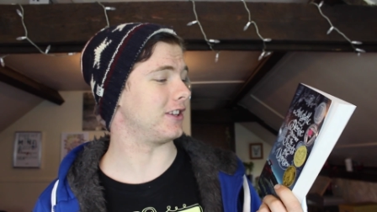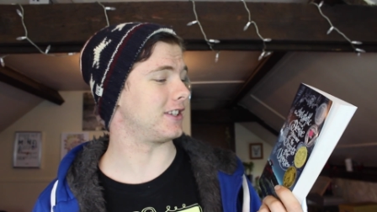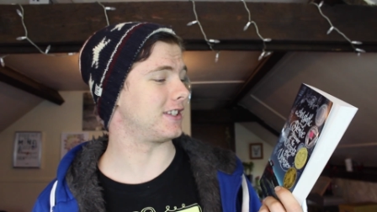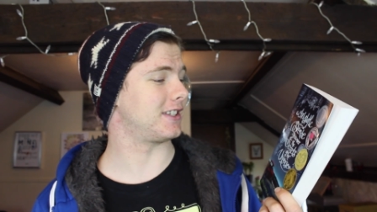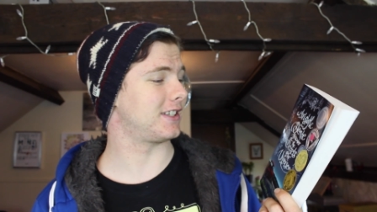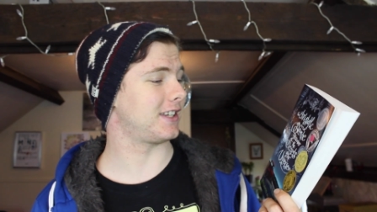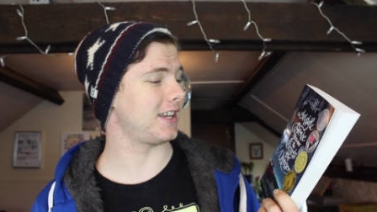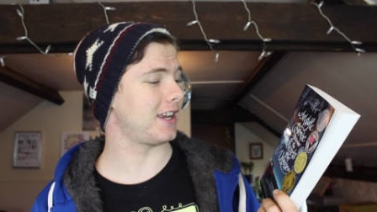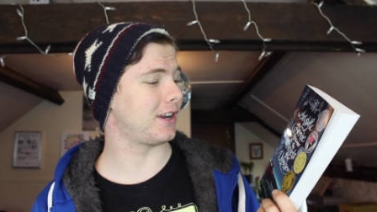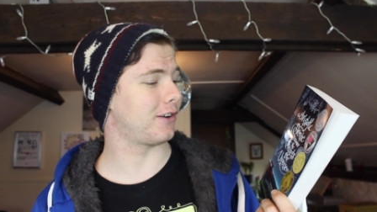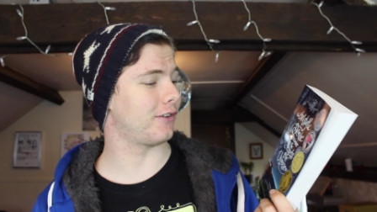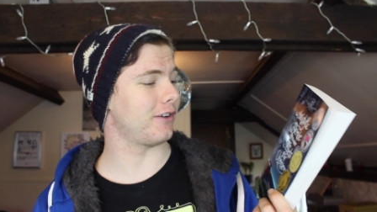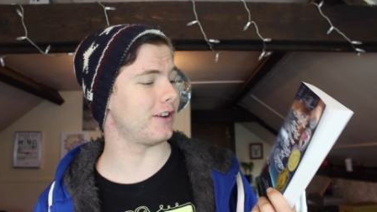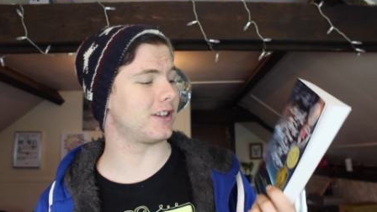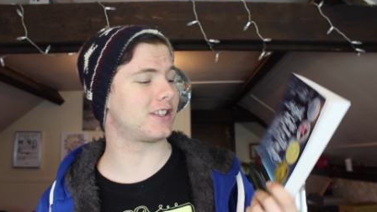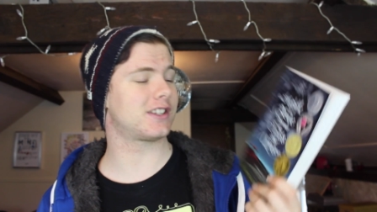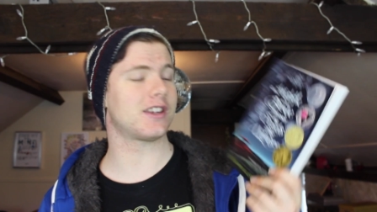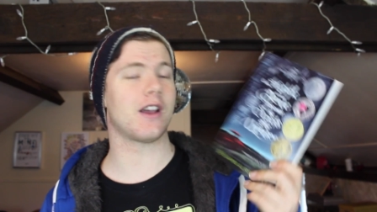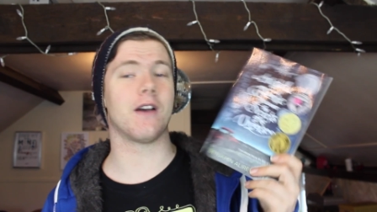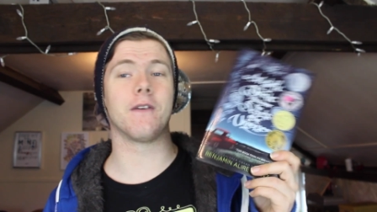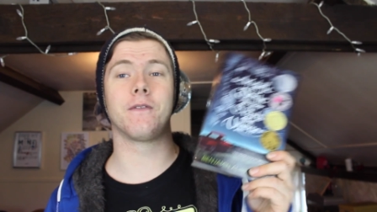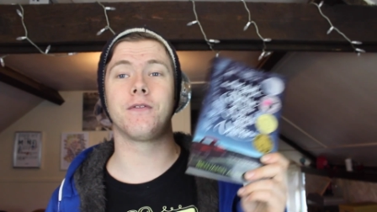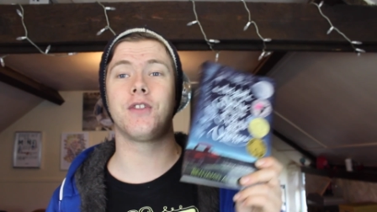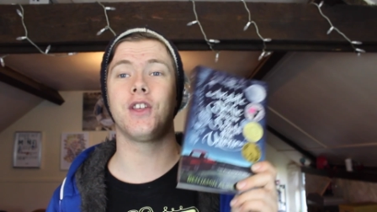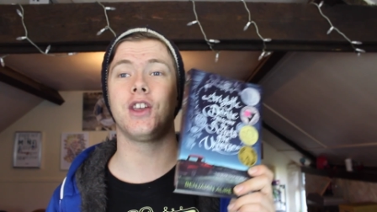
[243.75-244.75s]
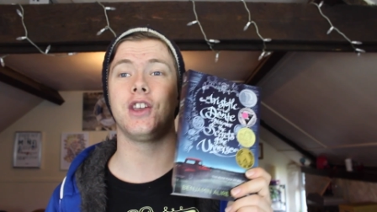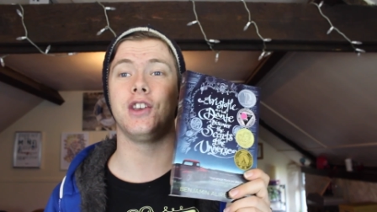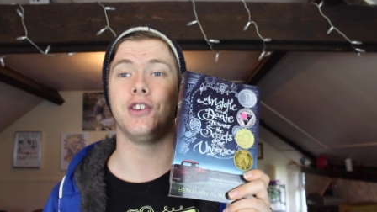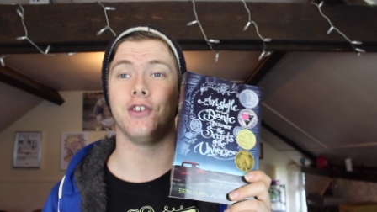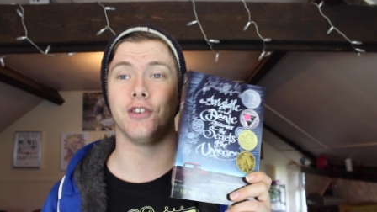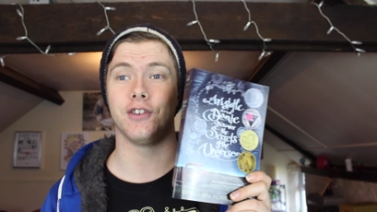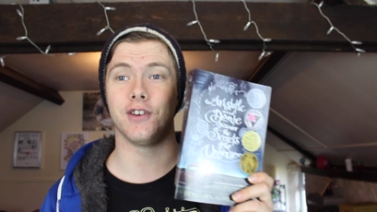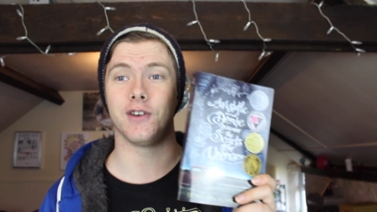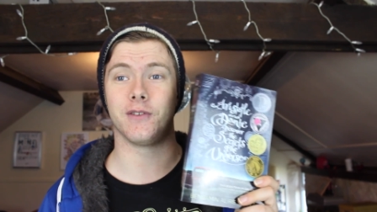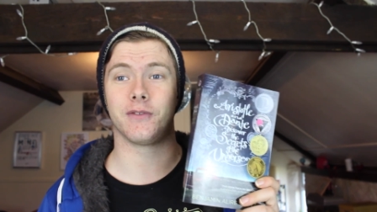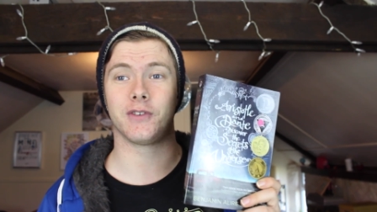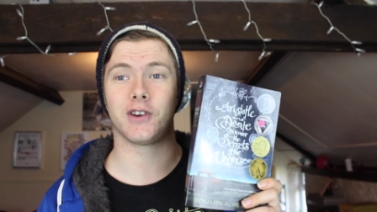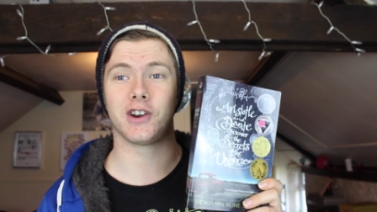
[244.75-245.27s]
the secrets of the
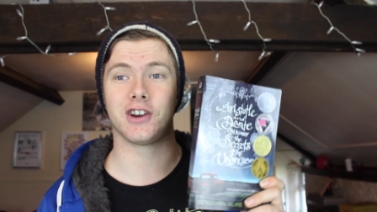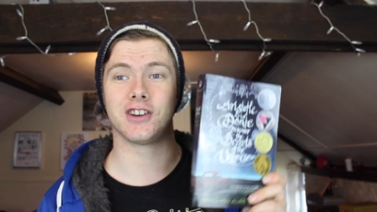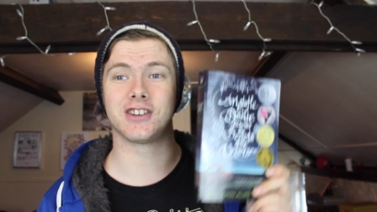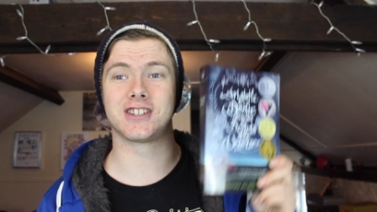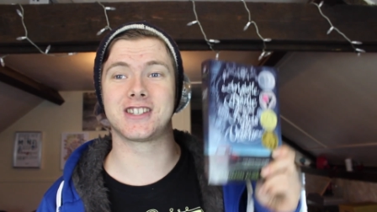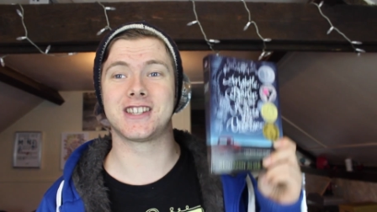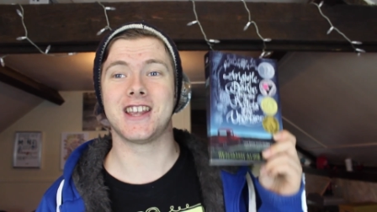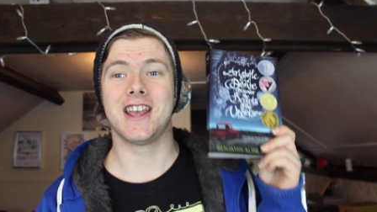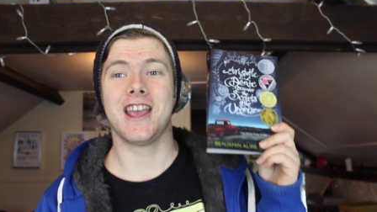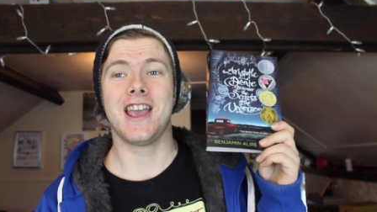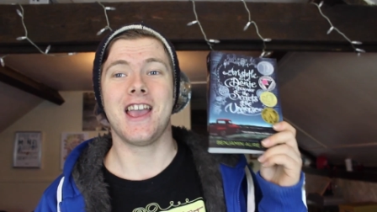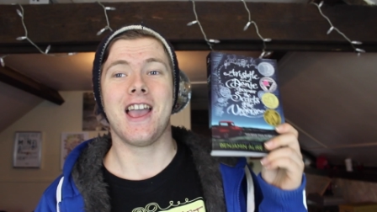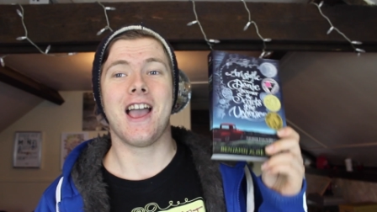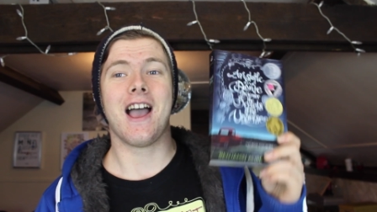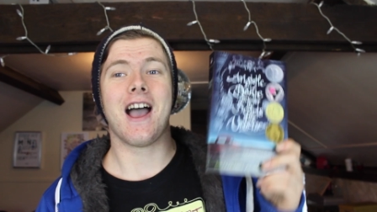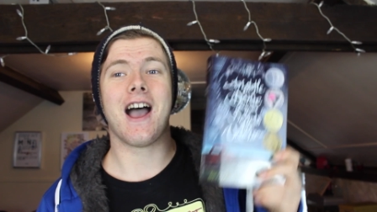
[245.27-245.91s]
universe.